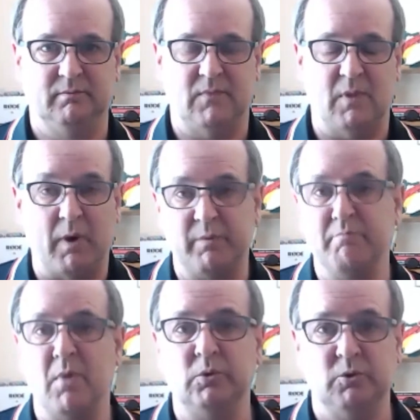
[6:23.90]
There might be
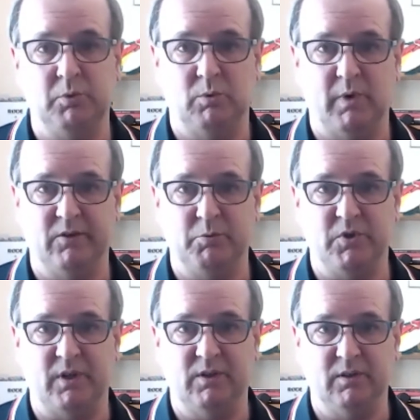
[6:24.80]
multiple ones
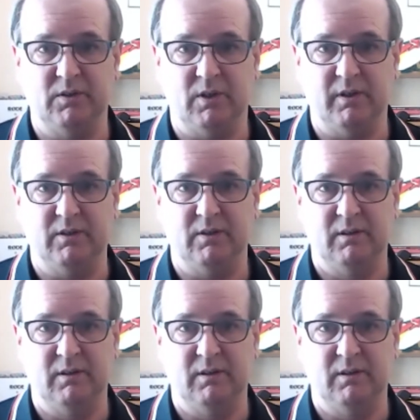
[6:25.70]
presenting as tight,